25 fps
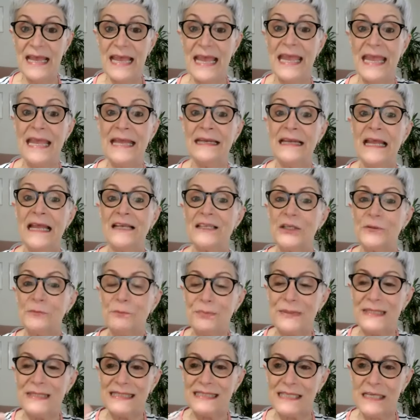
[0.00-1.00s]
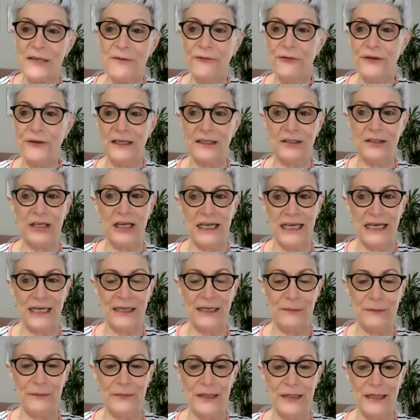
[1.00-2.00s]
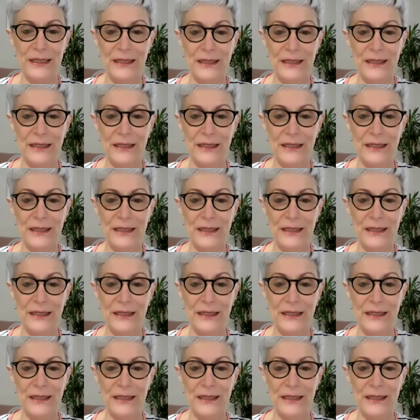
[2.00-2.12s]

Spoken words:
in a specific time,